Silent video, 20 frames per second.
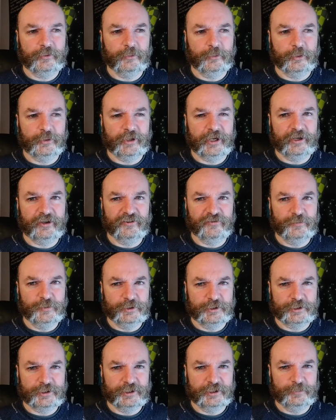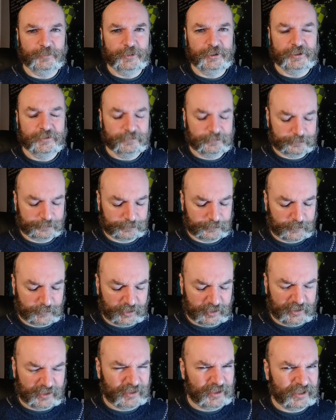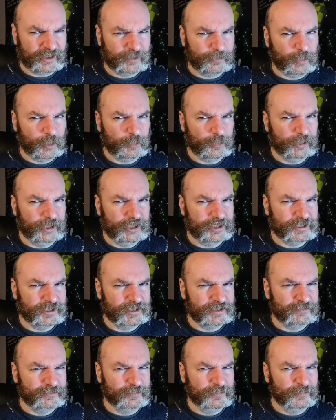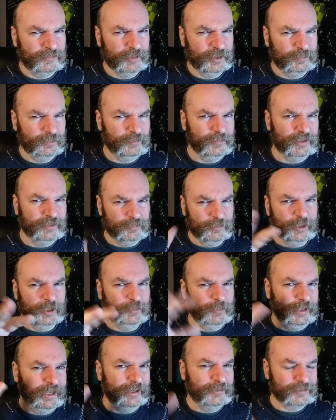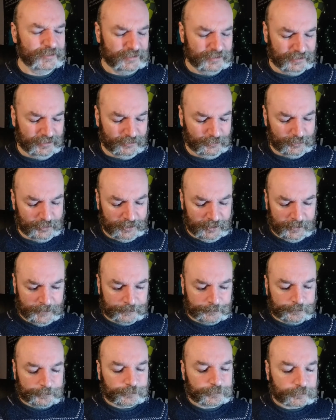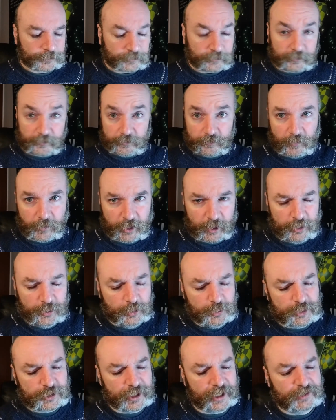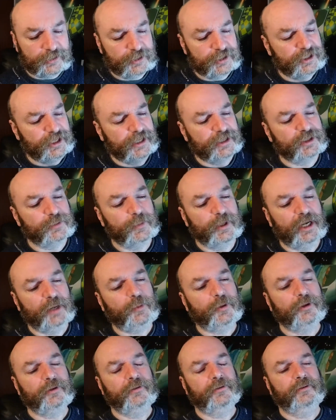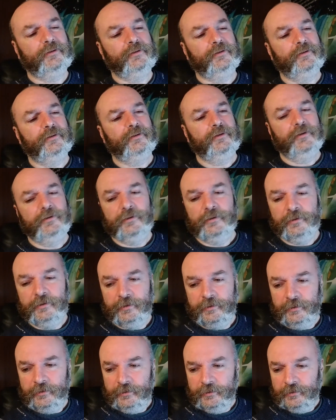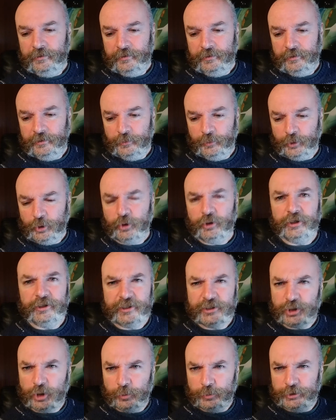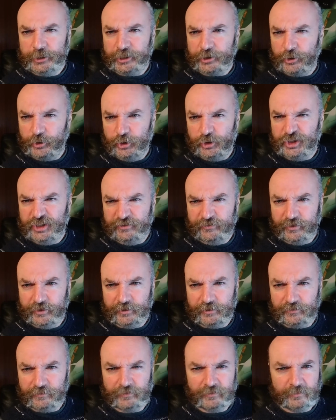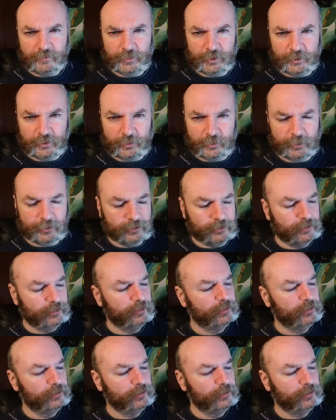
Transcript: what that government type is. And I think the population might be out either way. You also get this sector map. I'm calling this Object 35, by the way.